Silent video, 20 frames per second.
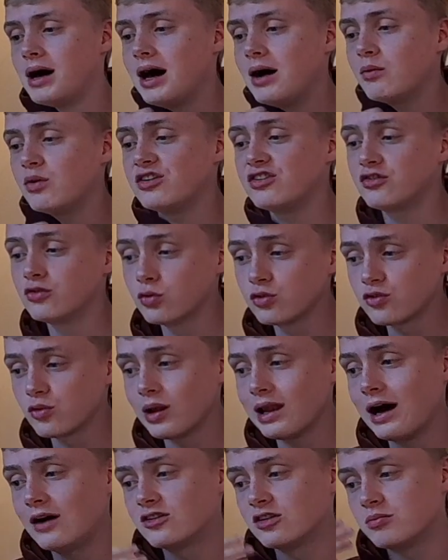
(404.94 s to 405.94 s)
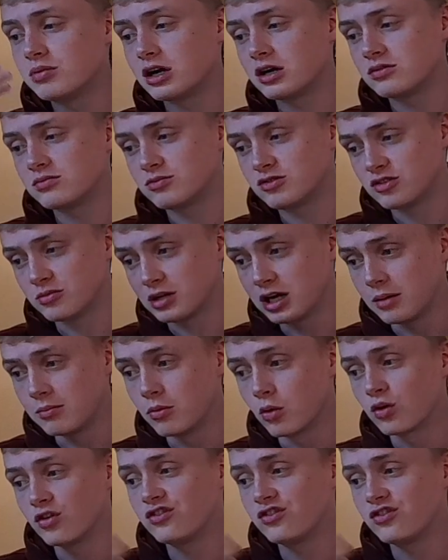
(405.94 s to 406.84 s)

which has also allowed it to become more